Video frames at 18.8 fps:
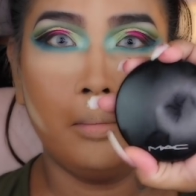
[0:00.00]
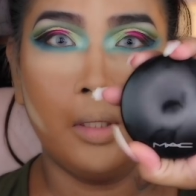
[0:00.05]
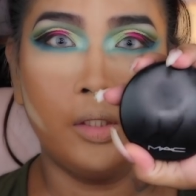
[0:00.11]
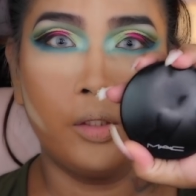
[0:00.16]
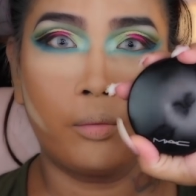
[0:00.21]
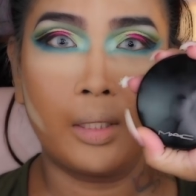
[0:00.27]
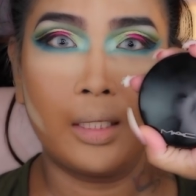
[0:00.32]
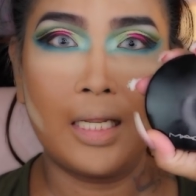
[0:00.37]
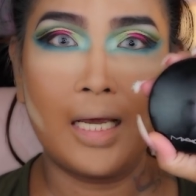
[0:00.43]

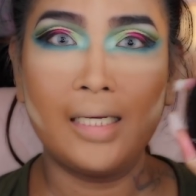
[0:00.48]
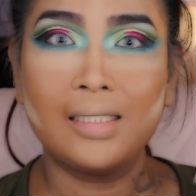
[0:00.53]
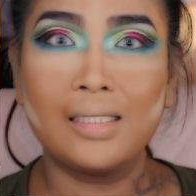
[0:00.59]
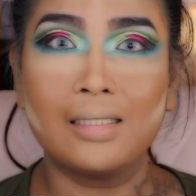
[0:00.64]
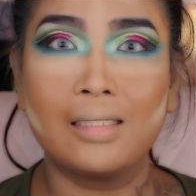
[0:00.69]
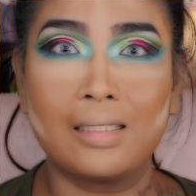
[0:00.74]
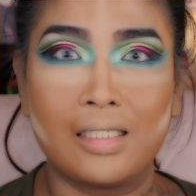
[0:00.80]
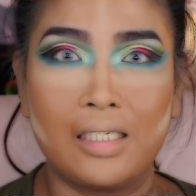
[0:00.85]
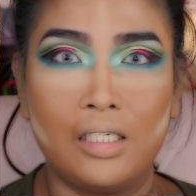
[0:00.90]
Mineralize
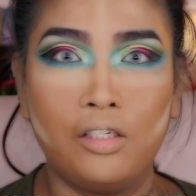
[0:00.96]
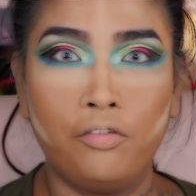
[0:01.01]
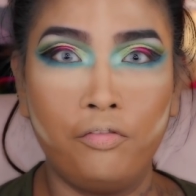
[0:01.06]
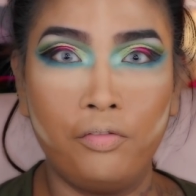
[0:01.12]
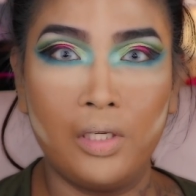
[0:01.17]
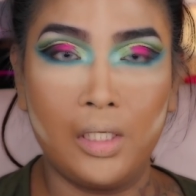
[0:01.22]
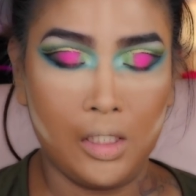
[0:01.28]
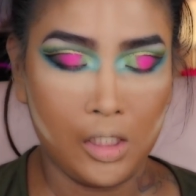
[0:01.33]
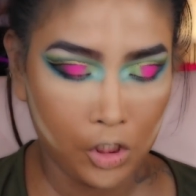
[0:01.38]

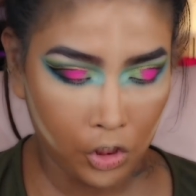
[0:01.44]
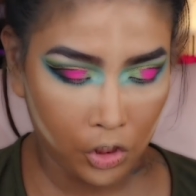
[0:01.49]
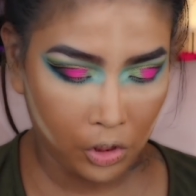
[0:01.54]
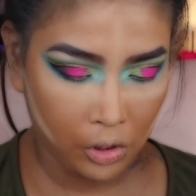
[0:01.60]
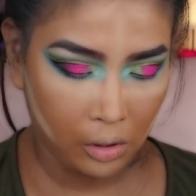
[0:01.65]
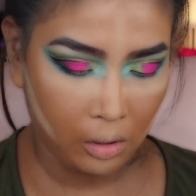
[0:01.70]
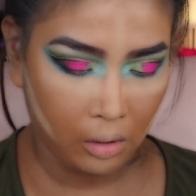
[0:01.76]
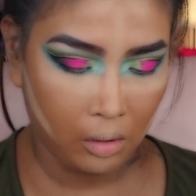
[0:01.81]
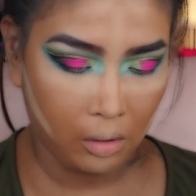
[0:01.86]

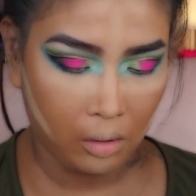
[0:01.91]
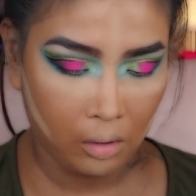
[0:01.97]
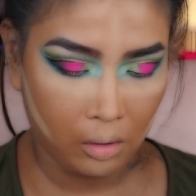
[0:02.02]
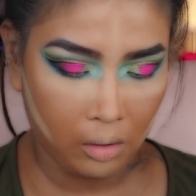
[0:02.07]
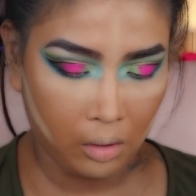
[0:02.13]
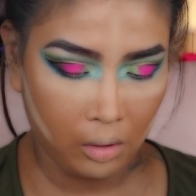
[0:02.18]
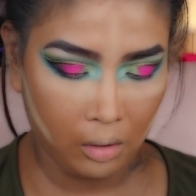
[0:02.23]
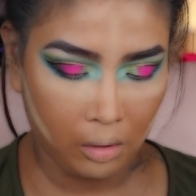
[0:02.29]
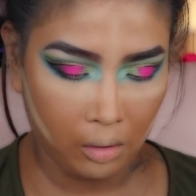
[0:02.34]

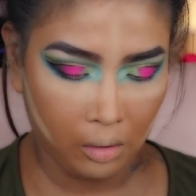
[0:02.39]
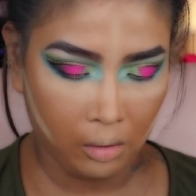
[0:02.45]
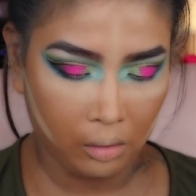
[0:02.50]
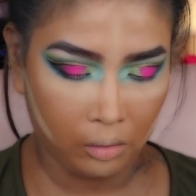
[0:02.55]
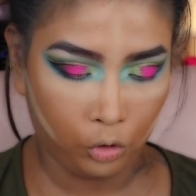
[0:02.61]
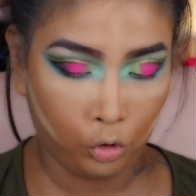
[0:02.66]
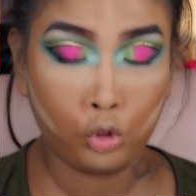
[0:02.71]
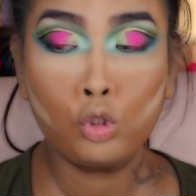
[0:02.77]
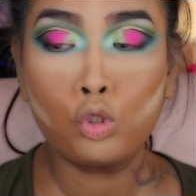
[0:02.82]

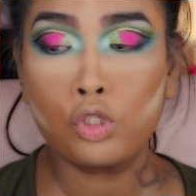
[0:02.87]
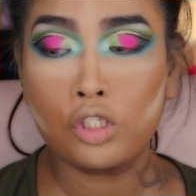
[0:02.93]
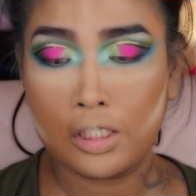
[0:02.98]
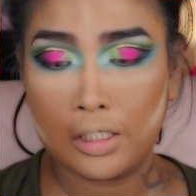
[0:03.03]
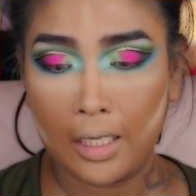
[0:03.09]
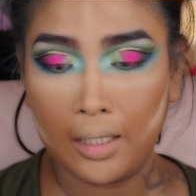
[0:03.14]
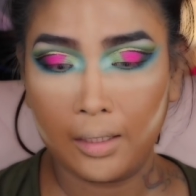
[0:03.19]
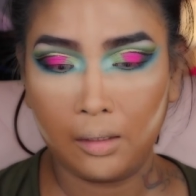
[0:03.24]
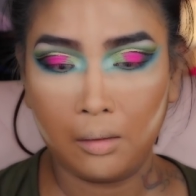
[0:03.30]
SkinFinish, to
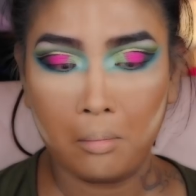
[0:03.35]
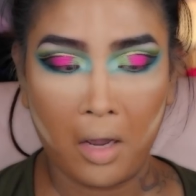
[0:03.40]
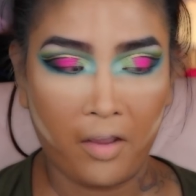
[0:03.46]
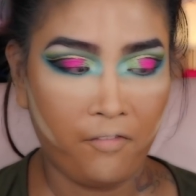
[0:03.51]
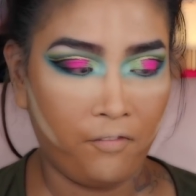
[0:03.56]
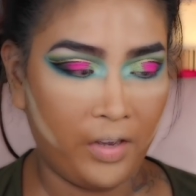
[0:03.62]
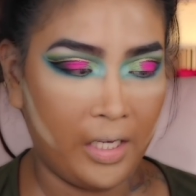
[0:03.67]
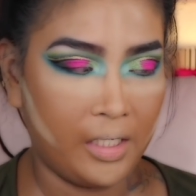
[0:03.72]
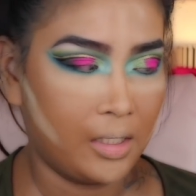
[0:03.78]
set
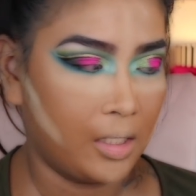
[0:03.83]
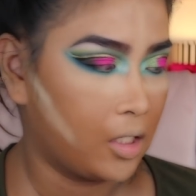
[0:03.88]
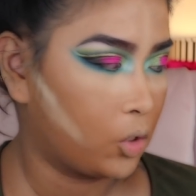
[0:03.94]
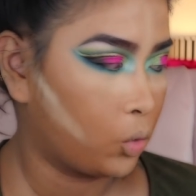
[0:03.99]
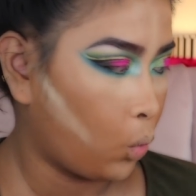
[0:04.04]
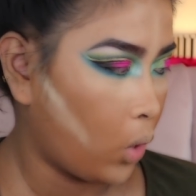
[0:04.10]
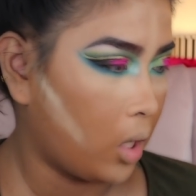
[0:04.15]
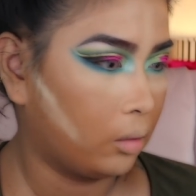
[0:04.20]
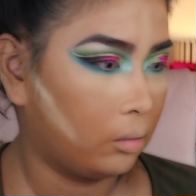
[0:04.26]
my face
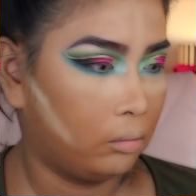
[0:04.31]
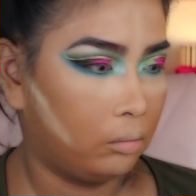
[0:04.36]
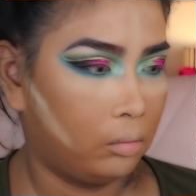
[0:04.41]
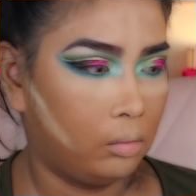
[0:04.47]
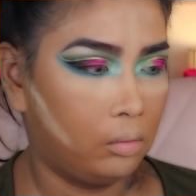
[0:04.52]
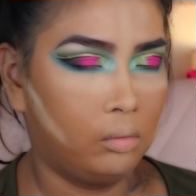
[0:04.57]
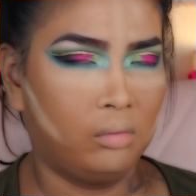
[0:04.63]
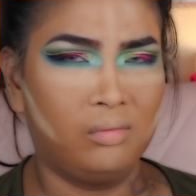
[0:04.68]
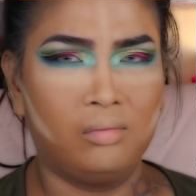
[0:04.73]
as well.
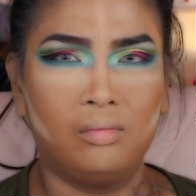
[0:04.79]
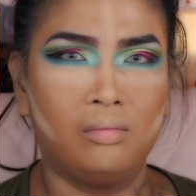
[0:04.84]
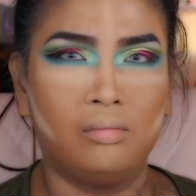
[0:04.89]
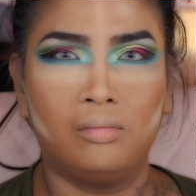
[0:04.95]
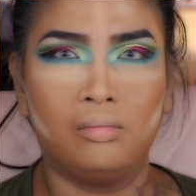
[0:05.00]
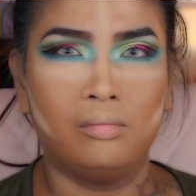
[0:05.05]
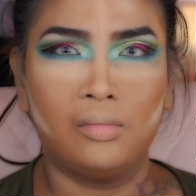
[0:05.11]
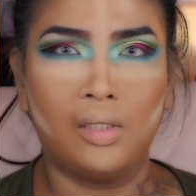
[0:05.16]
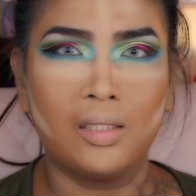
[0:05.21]

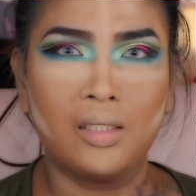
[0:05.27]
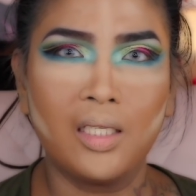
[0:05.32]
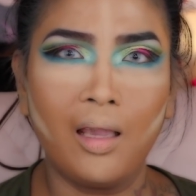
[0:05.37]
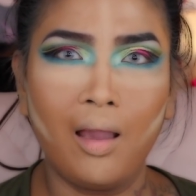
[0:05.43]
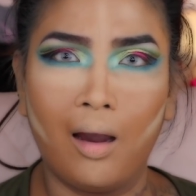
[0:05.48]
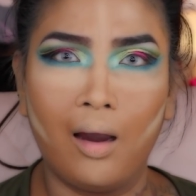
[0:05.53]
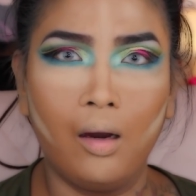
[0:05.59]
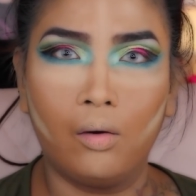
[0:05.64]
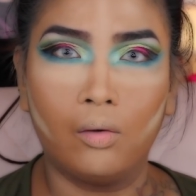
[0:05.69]
I
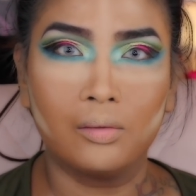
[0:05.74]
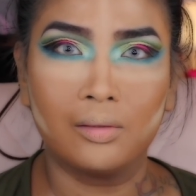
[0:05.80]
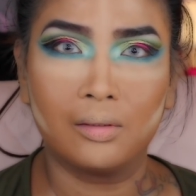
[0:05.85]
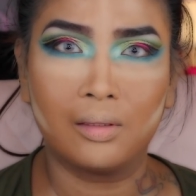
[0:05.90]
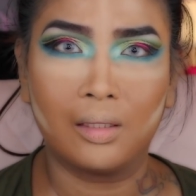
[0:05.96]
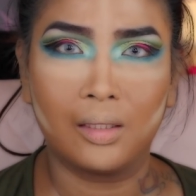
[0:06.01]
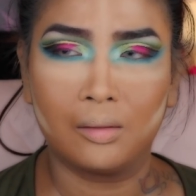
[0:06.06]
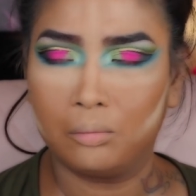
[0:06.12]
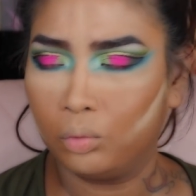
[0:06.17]
say all the
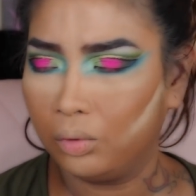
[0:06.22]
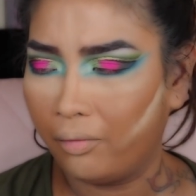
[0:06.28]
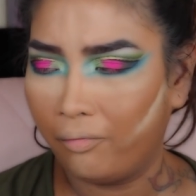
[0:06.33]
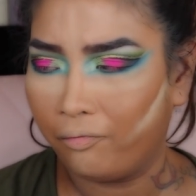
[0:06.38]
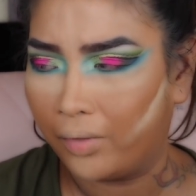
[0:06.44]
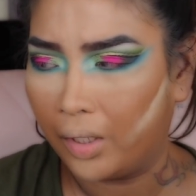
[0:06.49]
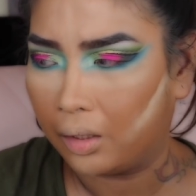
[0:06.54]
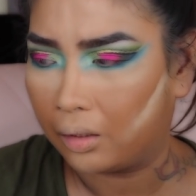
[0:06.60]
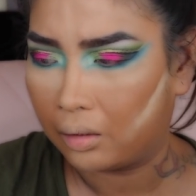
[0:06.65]
time, what the
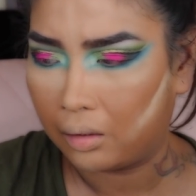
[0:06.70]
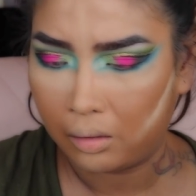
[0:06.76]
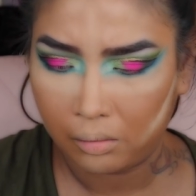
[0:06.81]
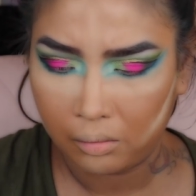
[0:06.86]
fuck?